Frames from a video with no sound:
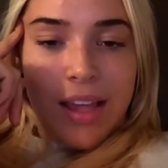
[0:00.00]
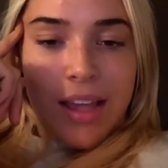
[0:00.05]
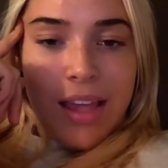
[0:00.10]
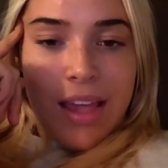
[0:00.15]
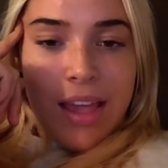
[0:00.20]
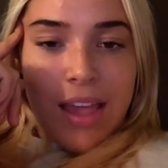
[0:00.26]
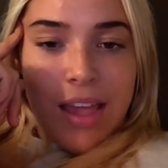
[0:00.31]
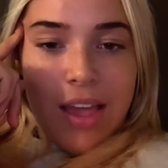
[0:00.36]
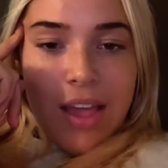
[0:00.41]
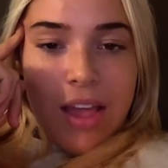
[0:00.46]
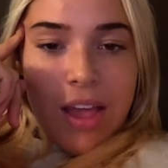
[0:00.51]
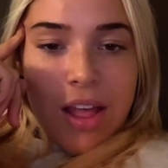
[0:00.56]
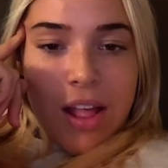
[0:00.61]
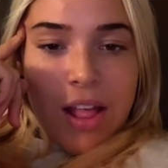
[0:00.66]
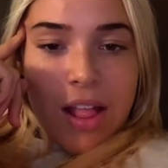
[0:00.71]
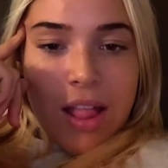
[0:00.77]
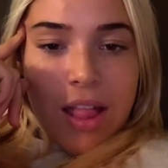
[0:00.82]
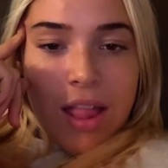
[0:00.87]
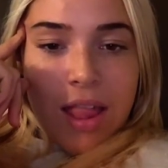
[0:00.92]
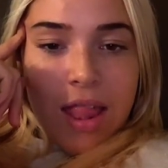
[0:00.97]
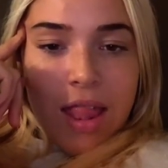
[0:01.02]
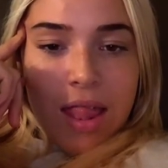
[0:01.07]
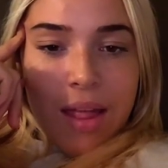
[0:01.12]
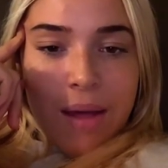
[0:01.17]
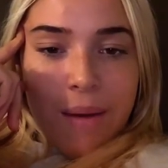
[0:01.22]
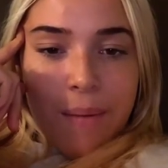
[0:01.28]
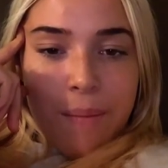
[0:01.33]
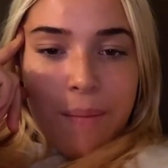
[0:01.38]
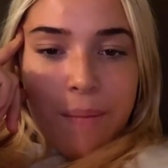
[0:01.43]

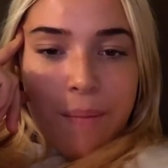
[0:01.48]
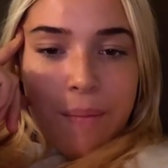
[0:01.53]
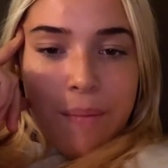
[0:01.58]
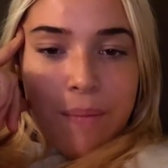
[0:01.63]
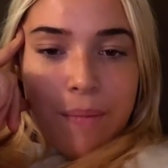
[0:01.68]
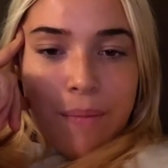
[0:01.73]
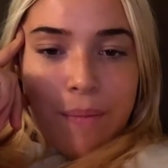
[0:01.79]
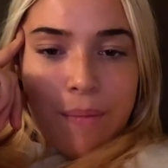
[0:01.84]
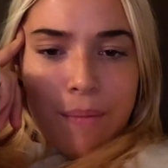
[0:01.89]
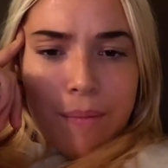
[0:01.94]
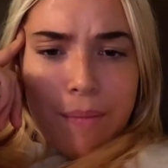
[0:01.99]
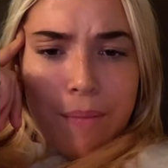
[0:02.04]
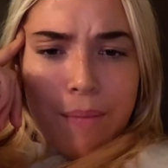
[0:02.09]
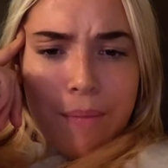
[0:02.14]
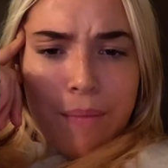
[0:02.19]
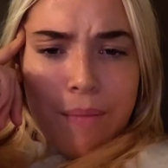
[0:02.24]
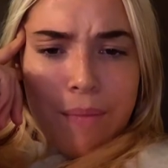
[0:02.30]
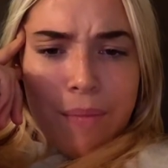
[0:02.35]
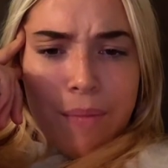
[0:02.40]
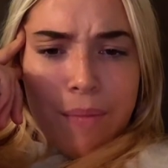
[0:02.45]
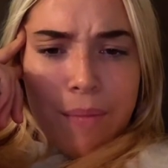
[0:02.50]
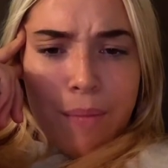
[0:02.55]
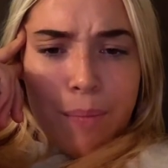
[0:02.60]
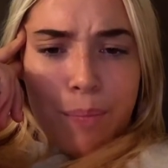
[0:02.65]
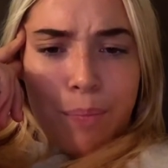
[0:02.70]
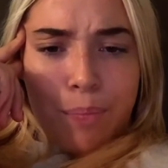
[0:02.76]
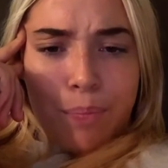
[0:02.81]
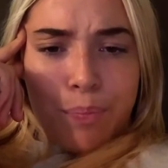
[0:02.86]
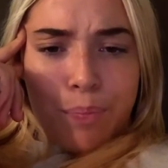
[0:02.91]

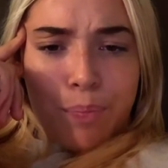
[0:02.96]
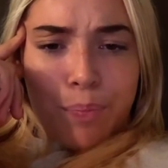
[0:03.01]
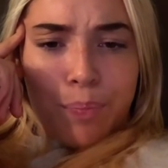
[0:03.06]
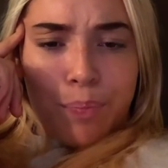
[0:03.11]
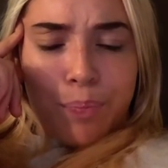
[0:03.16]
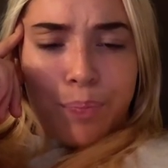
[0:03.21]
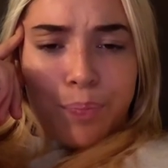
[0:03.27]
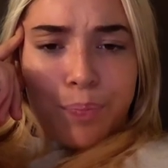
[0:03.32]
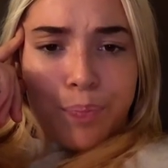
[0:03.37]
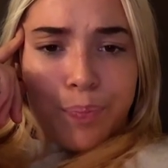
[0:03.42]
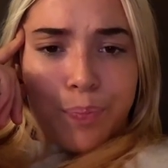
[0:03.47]
[no speech]